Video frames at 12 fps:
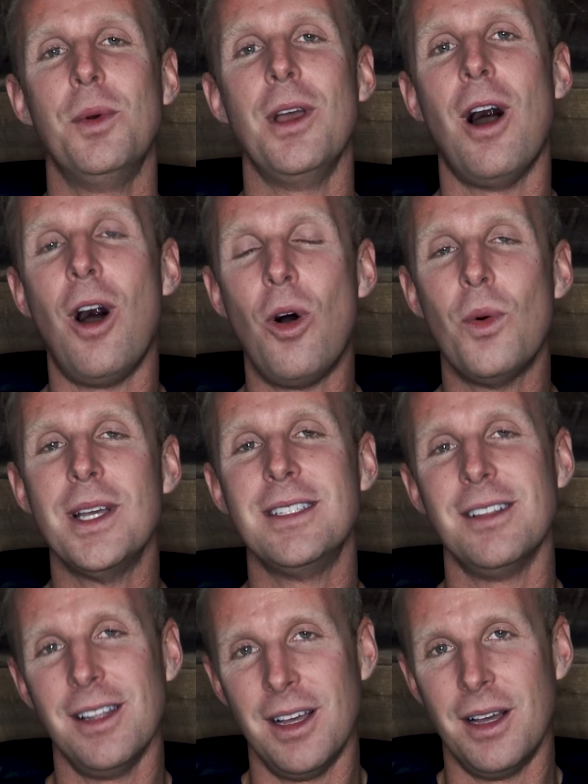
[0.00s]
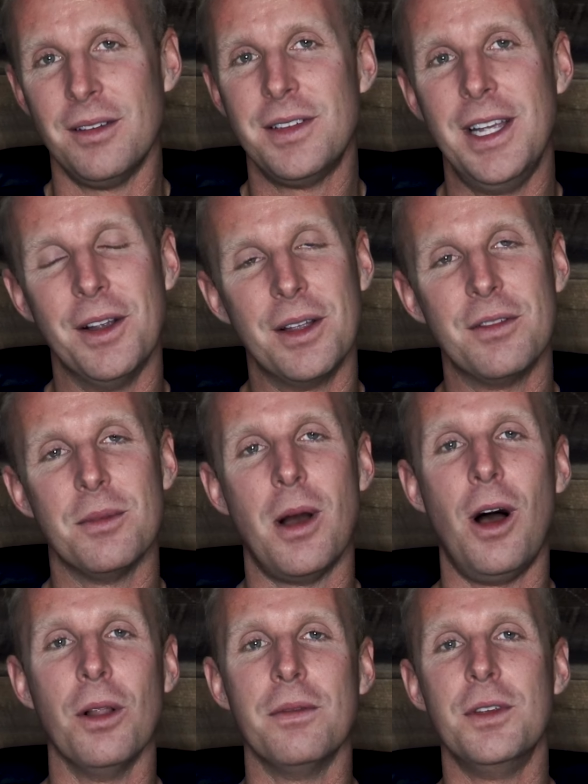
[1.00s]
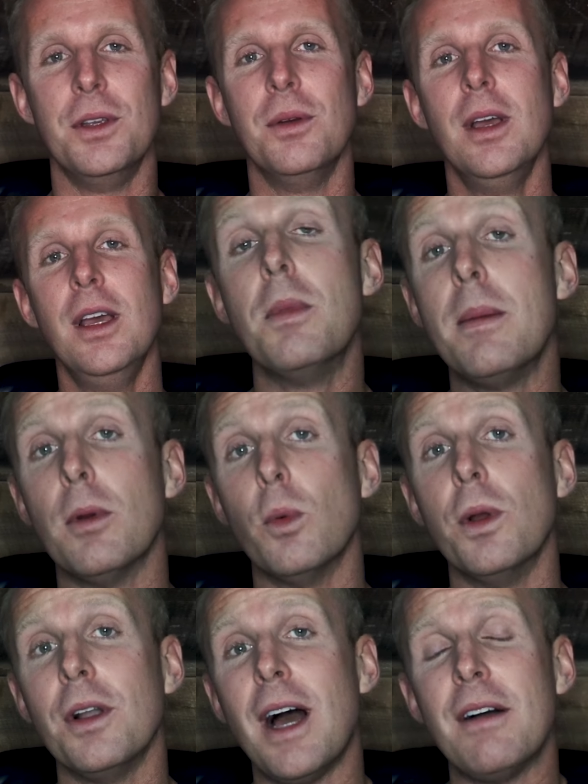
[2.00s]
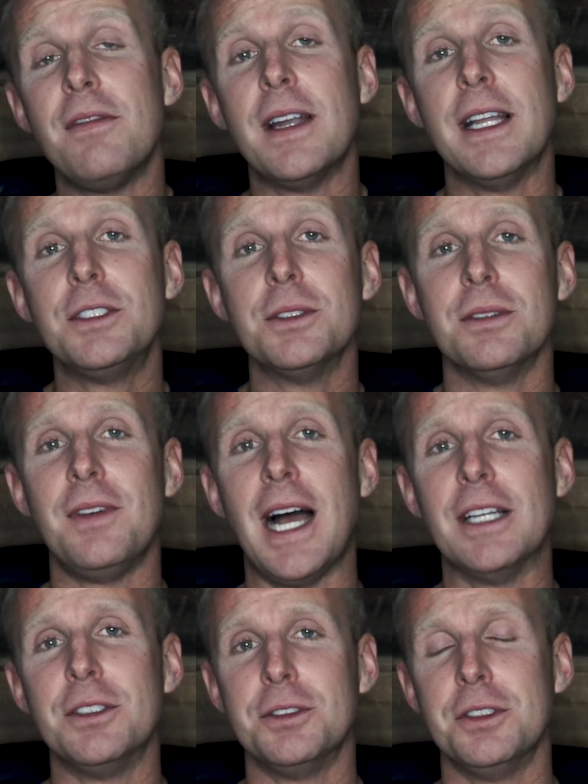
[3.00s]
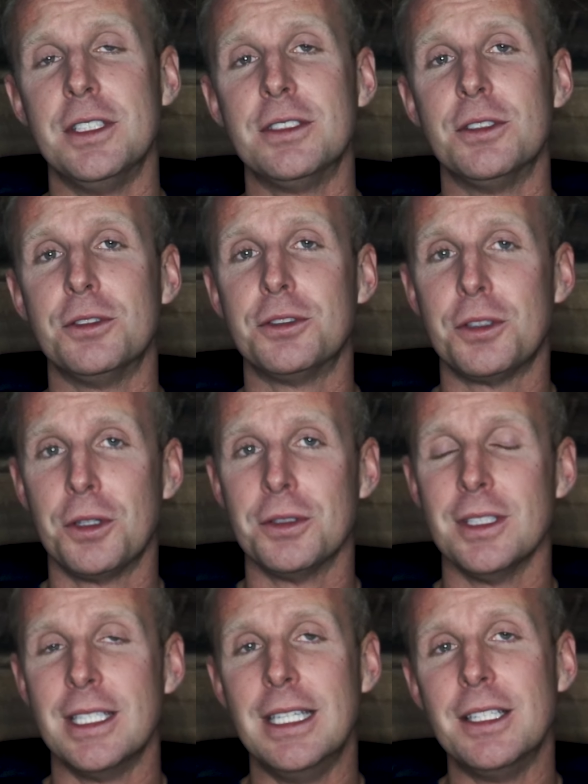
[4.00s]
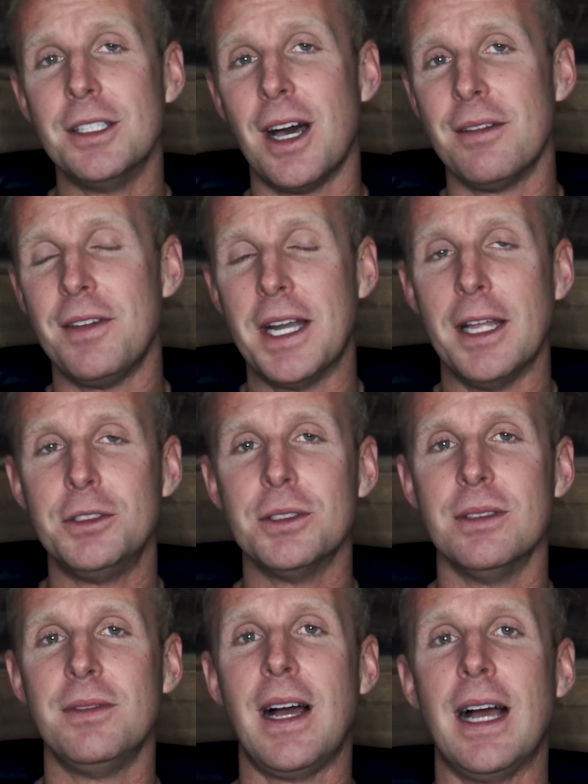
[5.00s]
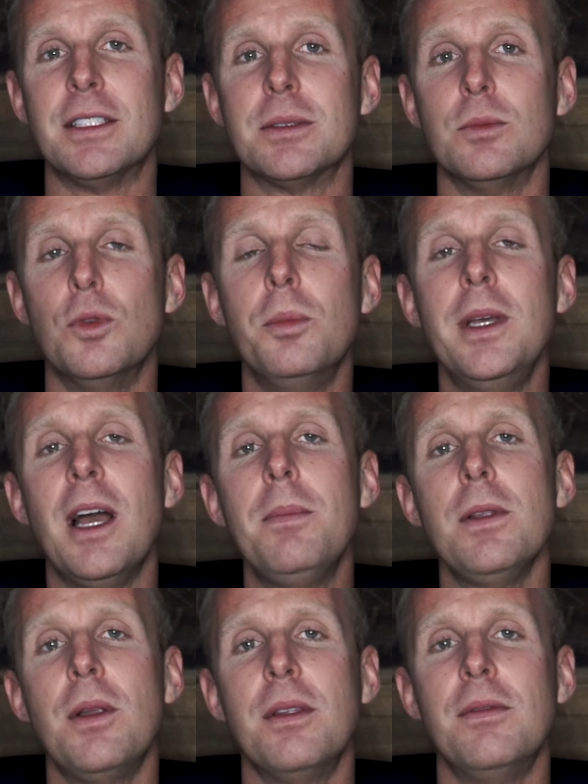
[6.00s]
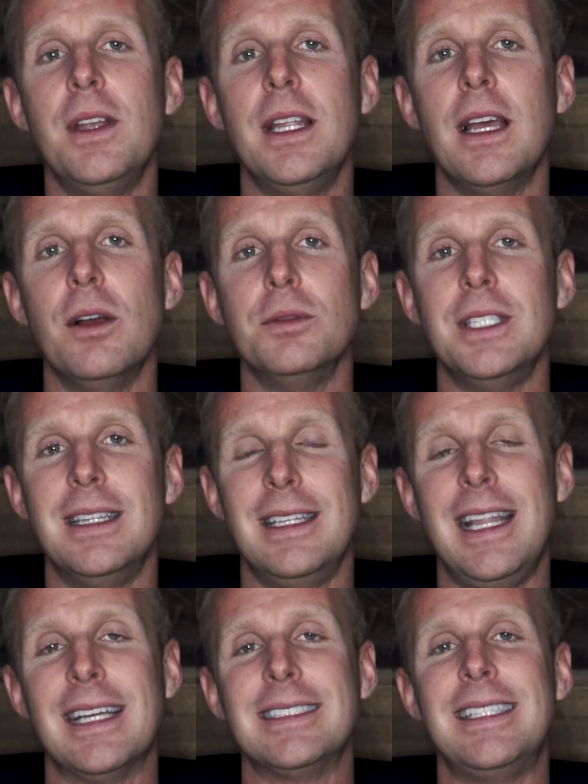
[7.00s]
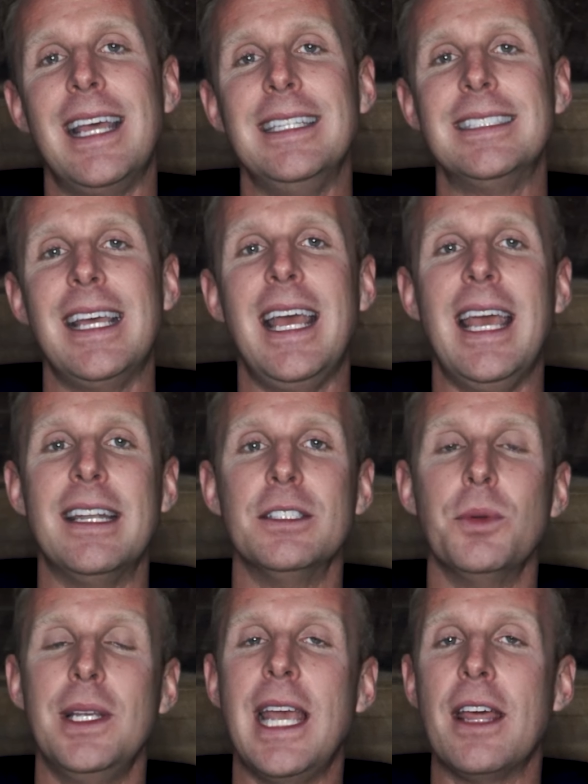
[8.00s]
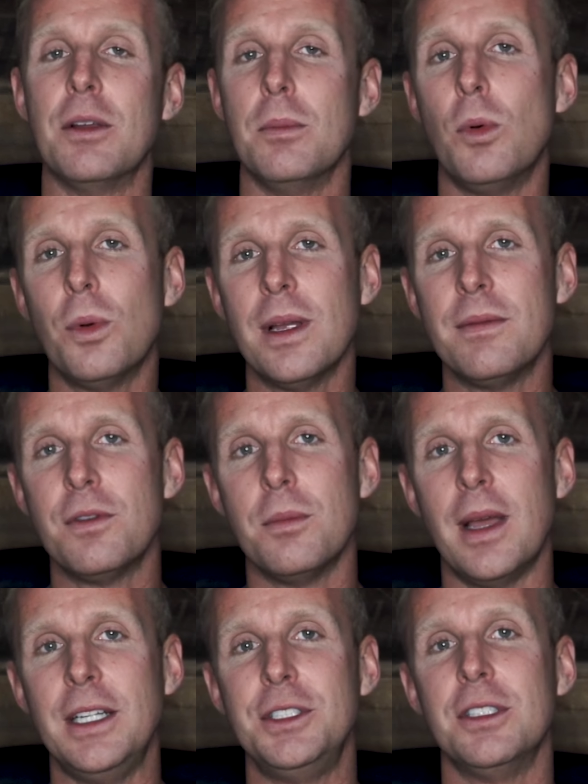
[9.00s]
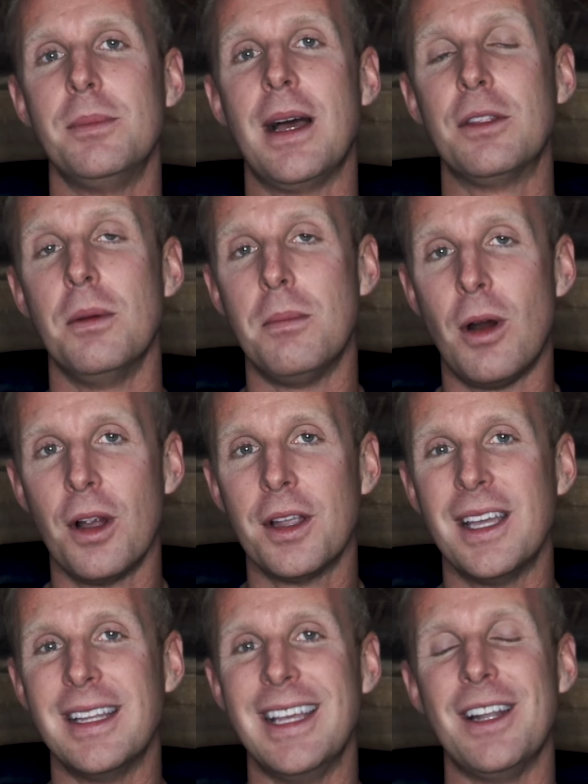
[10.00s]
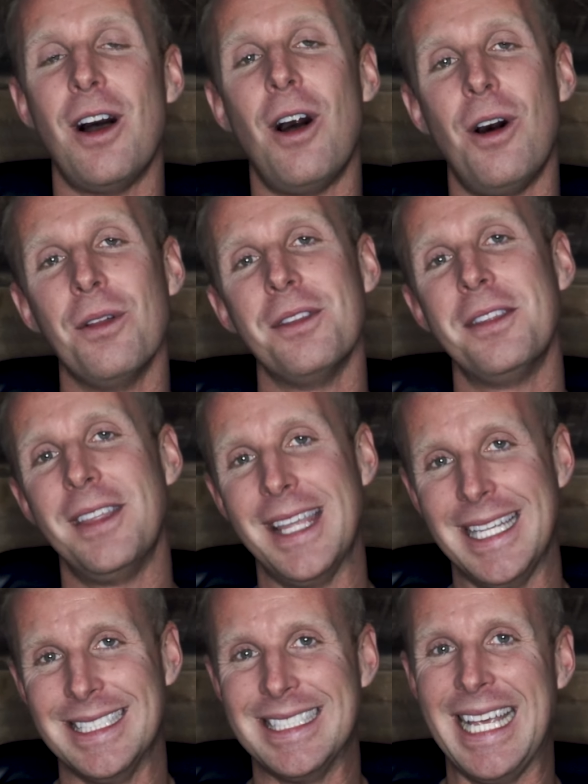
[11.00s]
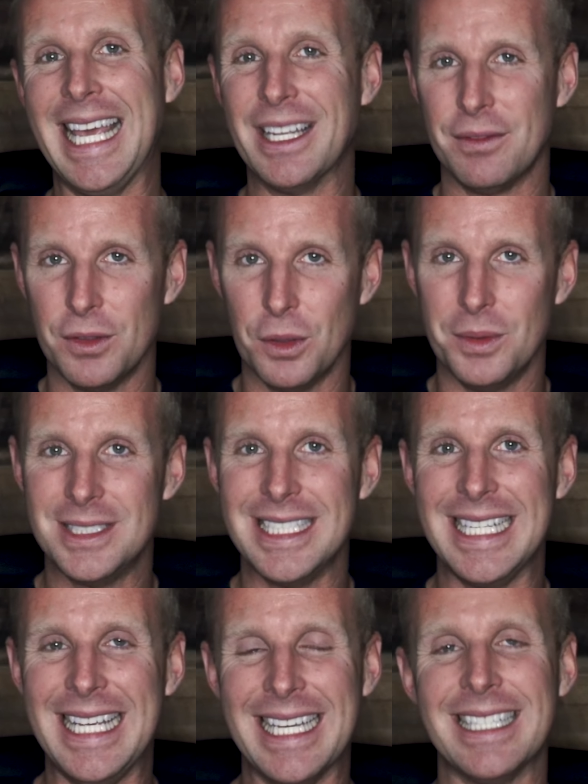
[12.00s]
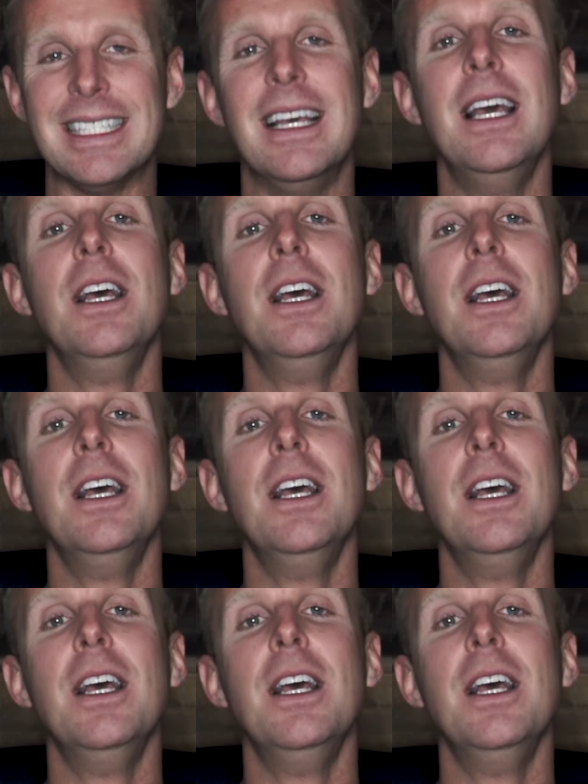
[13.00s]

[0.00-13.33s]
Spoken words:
We always love hearing from all of you. Remember, we're not financial advisors, and this is certainly not financial advice. We'll be uploading videos in the next days ahead as we gather more information about the market and all the things influencing it.